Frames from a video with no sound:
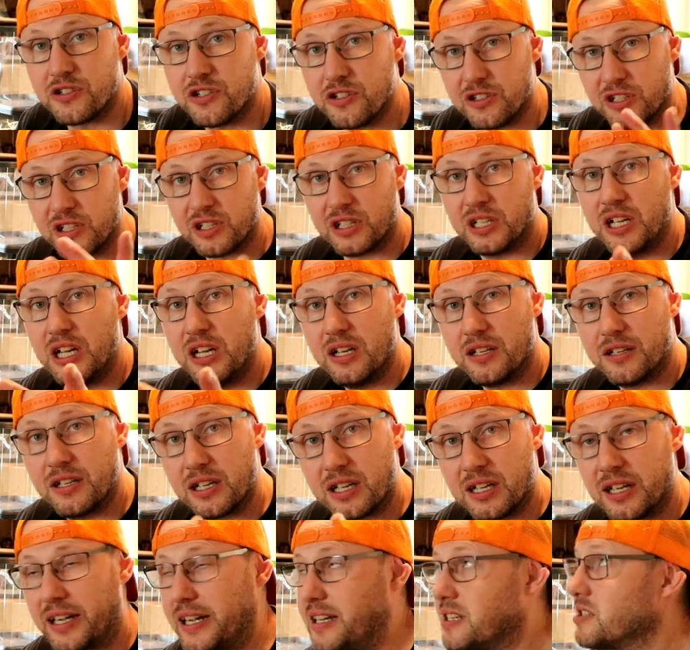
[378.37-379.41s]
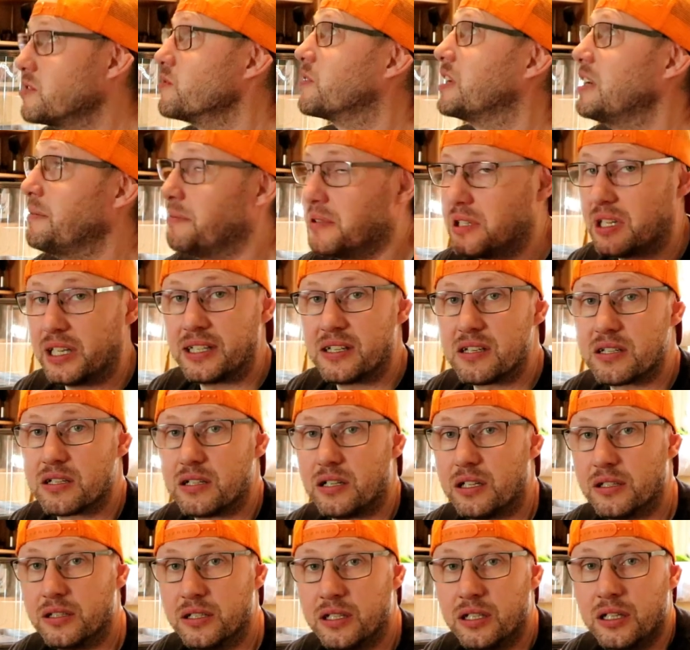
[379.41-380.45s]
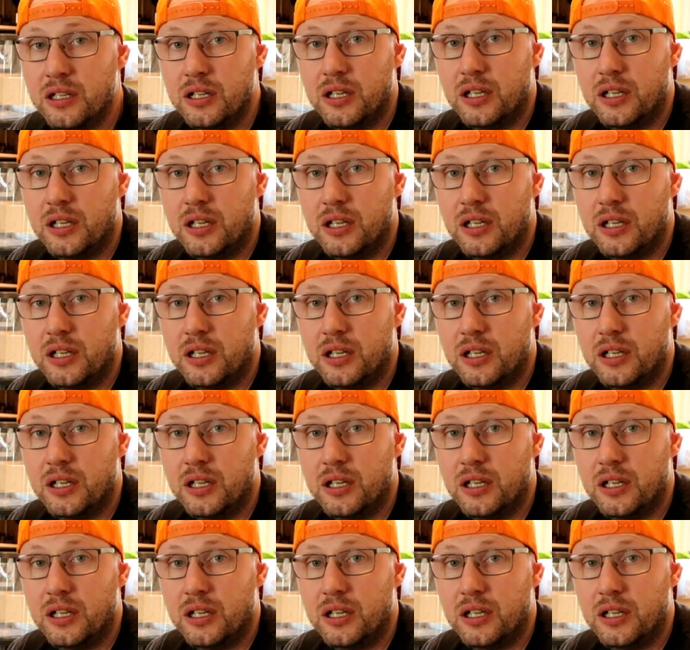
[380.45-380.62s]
You're the guys who keep the lights on